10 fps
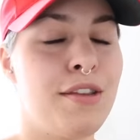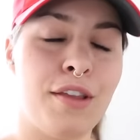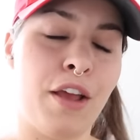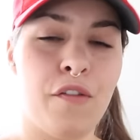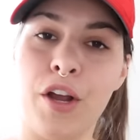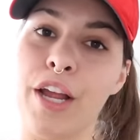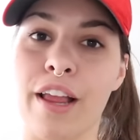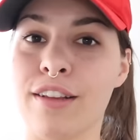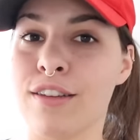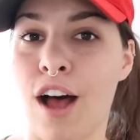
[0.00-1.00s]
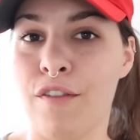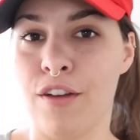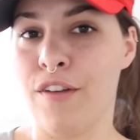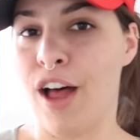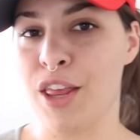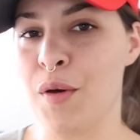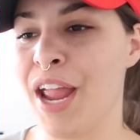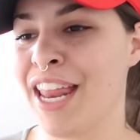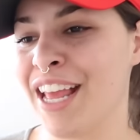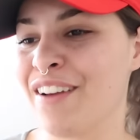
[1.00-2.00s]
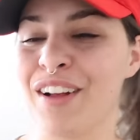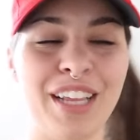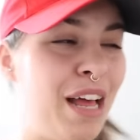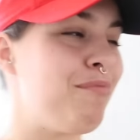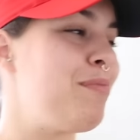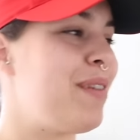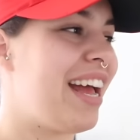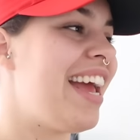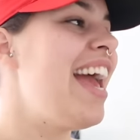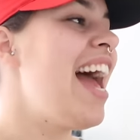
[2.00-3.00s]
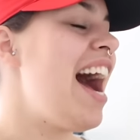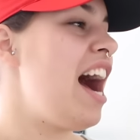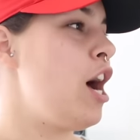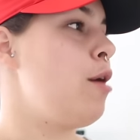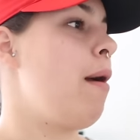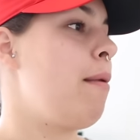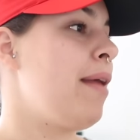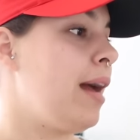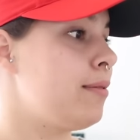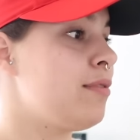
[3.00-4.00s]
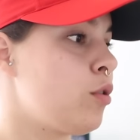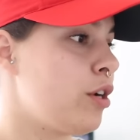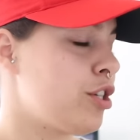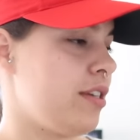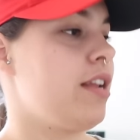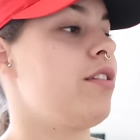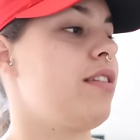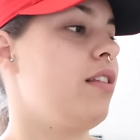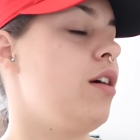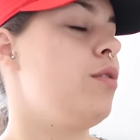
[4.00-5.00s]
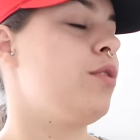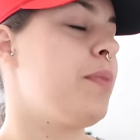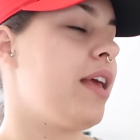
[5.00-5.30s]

this is like a very like self-evaluating clip, but and I pick up some storage containers at Lowe's